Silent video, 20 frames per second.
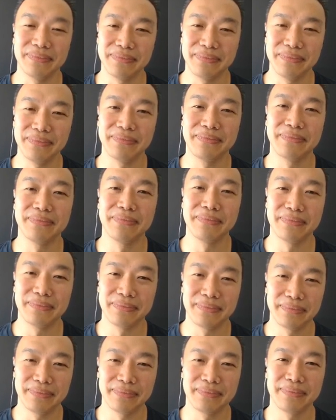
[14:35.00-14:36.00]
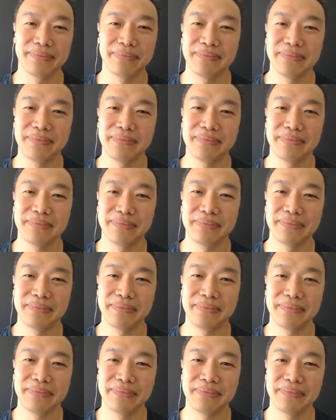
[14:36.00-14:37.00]

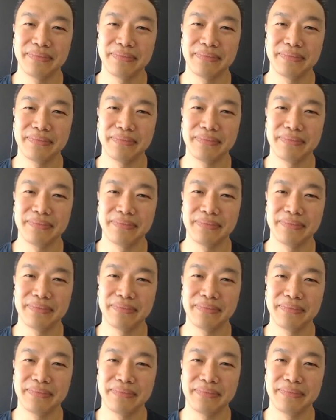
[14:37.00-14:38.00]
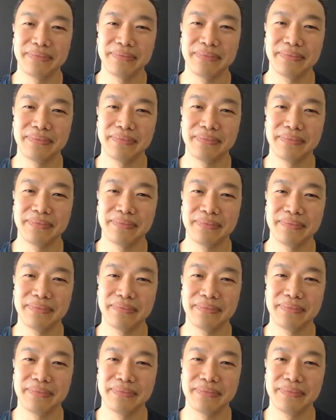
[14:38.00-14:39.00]

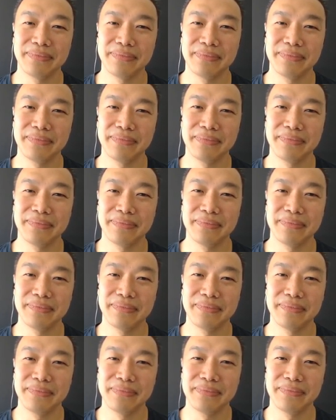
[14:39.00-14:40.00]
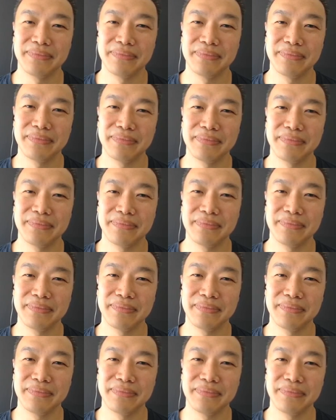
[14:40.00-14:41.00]

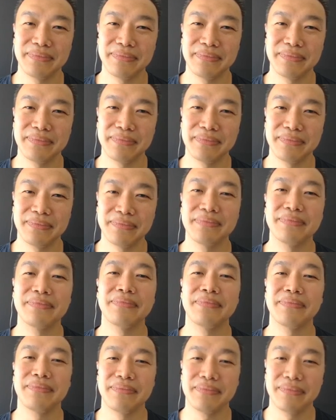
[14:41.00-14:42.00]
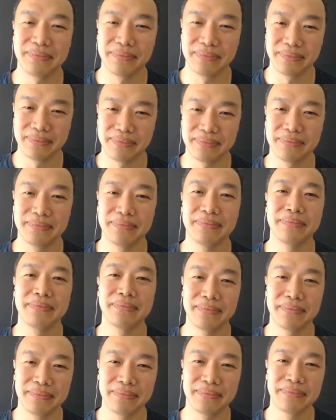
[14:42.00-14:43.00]
(not speaking)